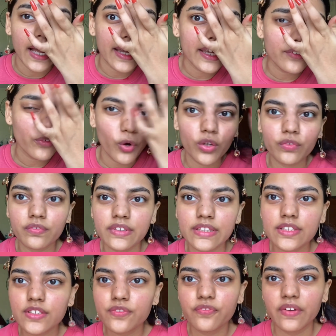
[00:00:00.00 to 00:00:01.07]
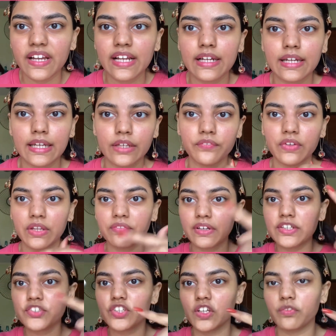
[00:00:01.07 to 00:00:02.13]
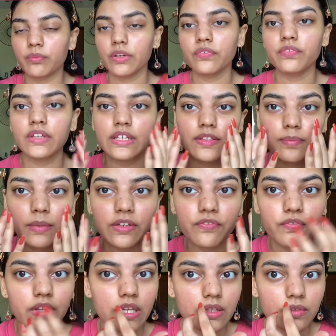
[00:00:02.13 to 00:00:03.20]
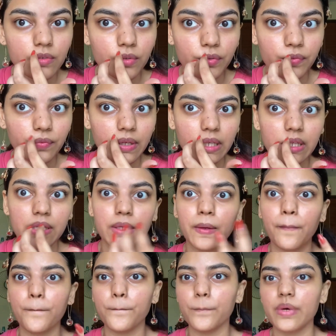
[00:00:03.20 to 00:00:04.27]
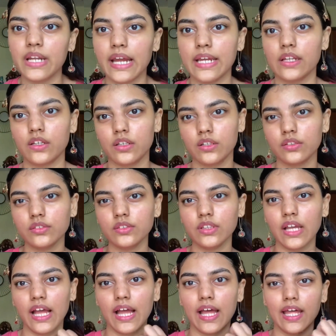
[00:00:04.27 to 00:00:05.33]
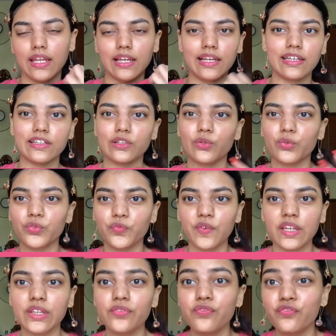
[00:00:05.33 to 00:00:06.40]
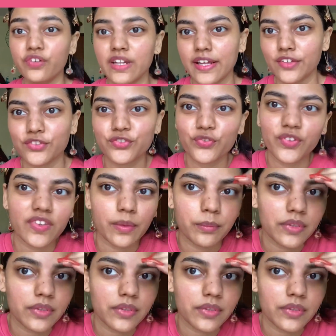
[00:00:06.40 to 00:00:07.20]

always felt like whenever I shave my face looks very brightened and like it looks very fresh for some reason.